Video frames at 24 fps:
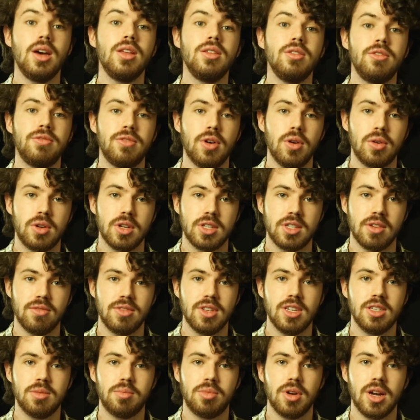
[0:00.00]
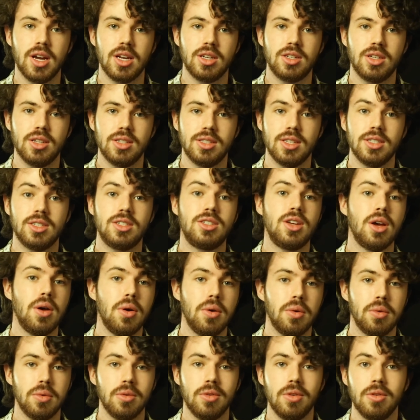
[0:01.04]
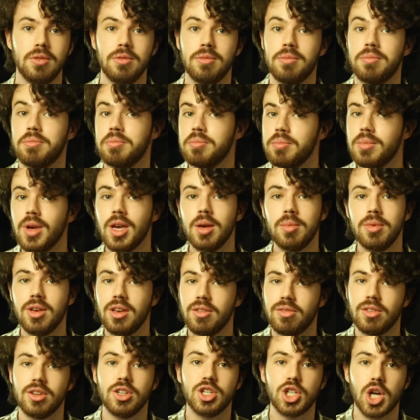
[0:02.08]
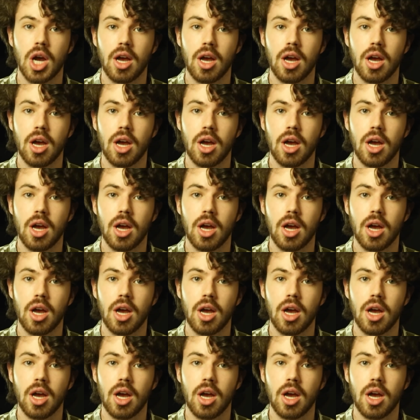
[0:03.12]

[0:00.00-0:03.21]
The other focus of these branches is tone, maybe even